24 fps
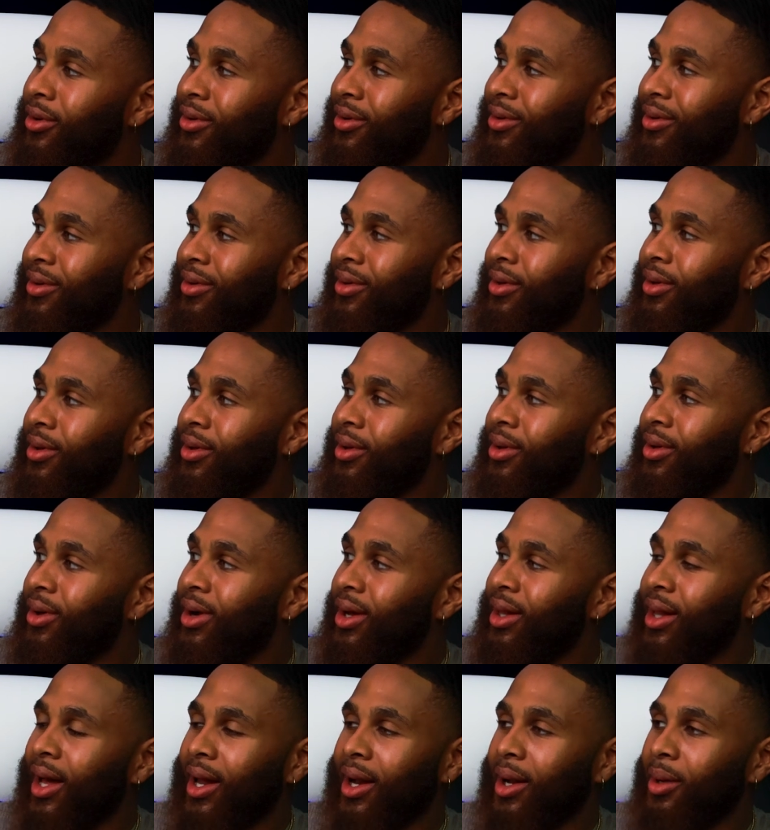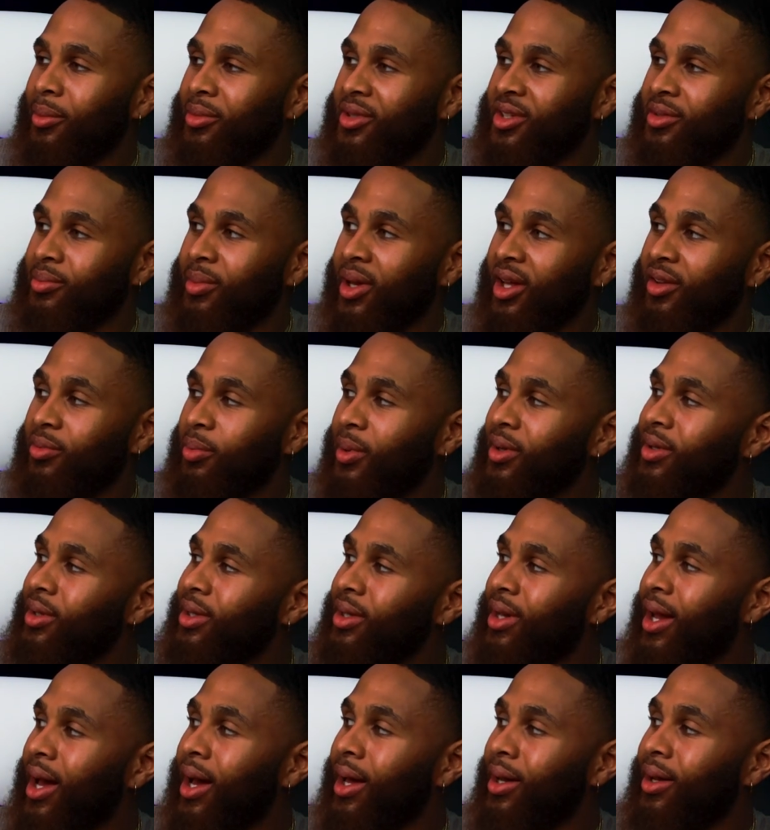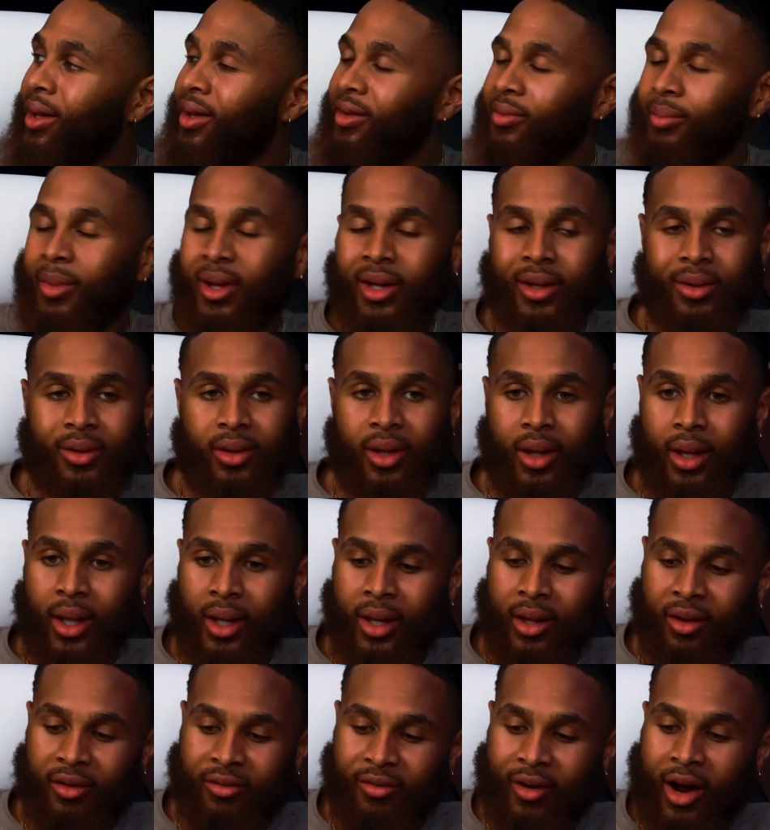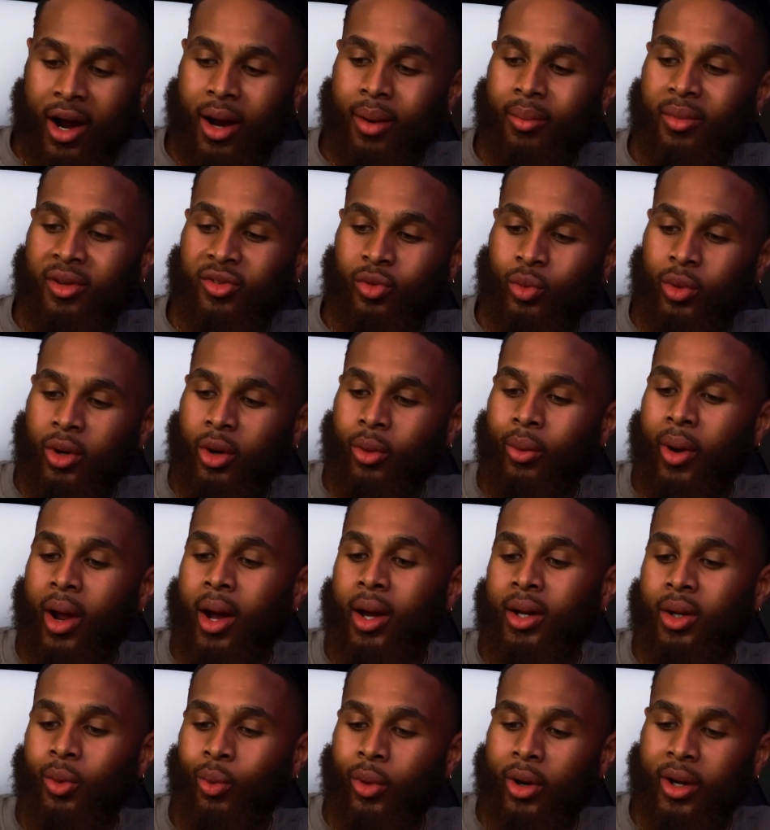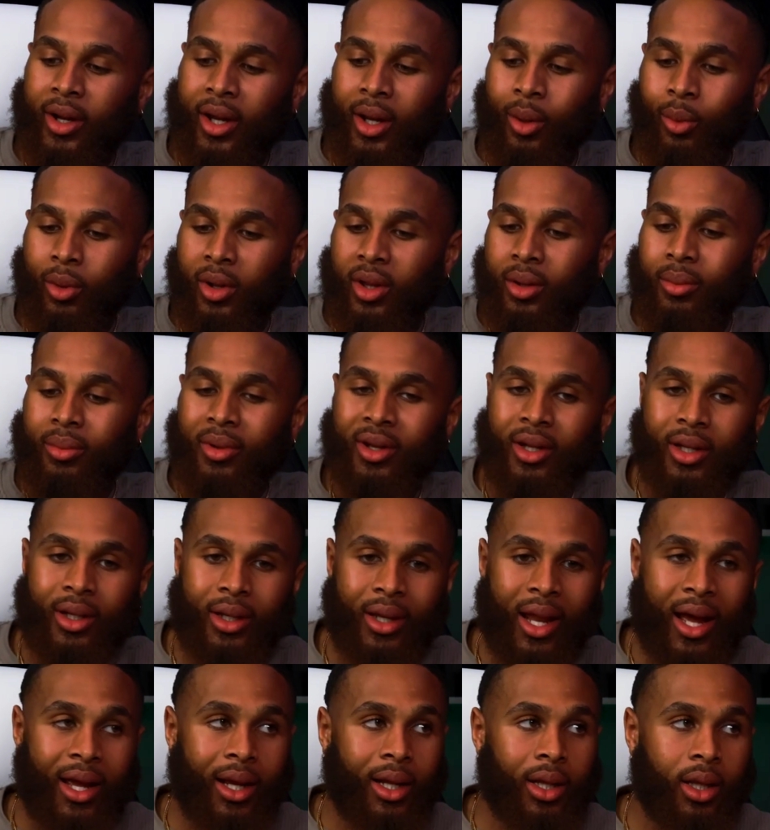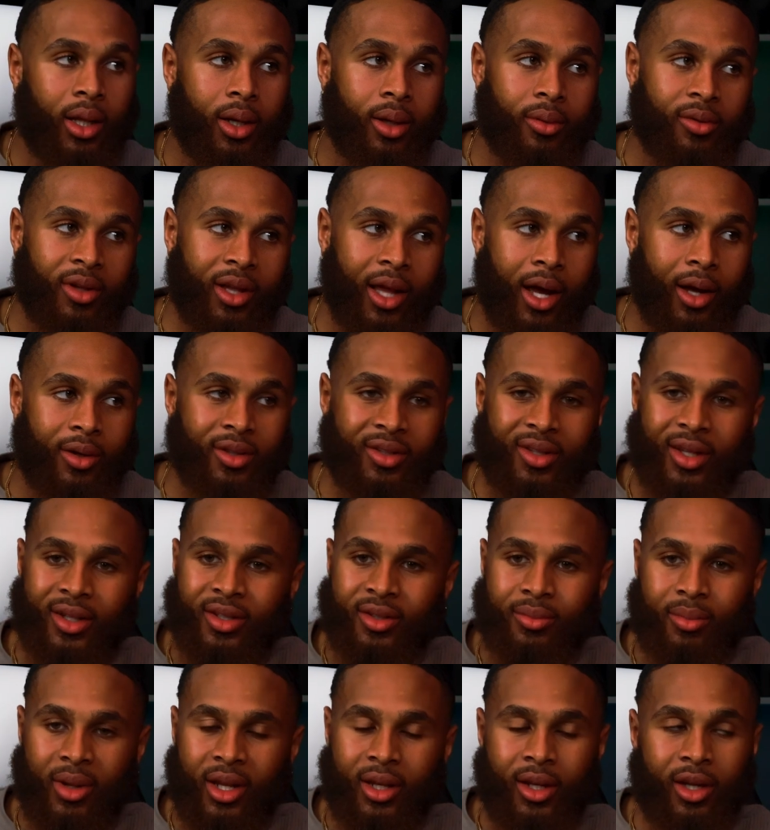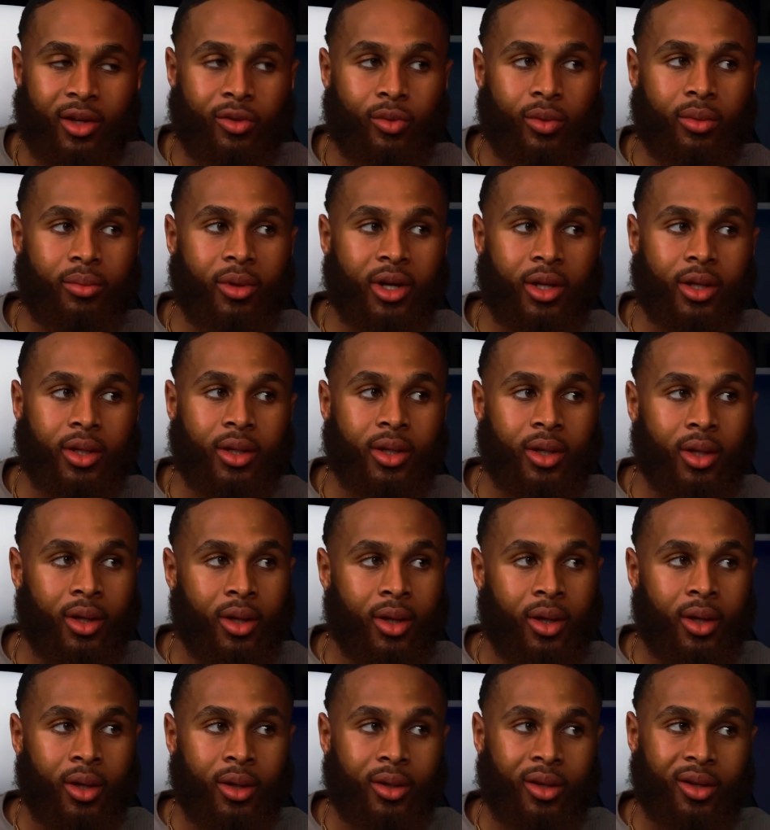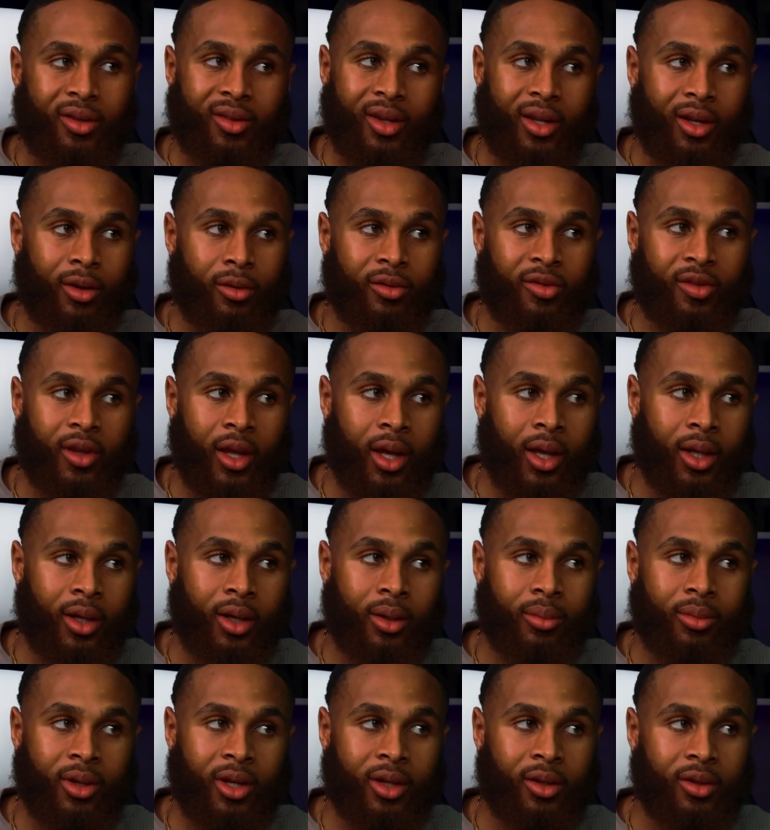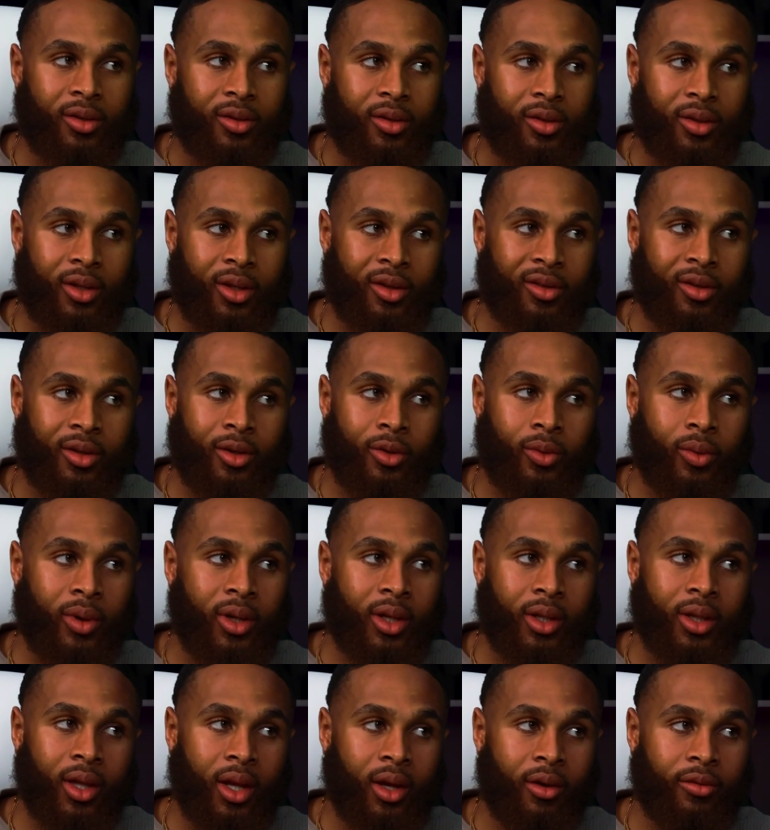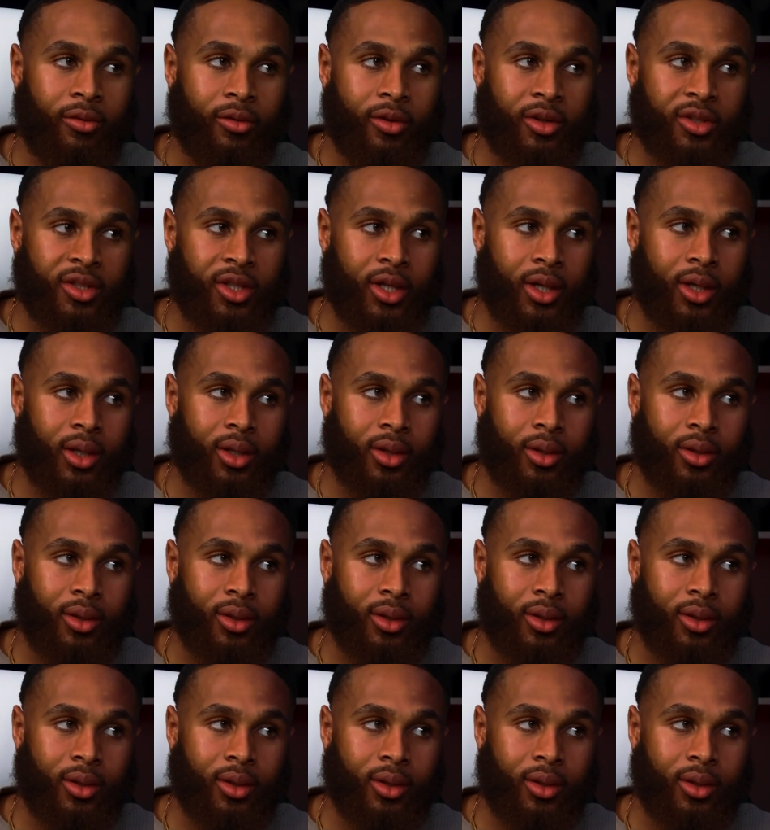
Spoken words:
A lot of them just met, especially nowadays, met in the environments we're around and working, whether it be nightclubs, lounges. They just met niggas with money. These ain't no stand-up niggas. Niggas that do anything for a check.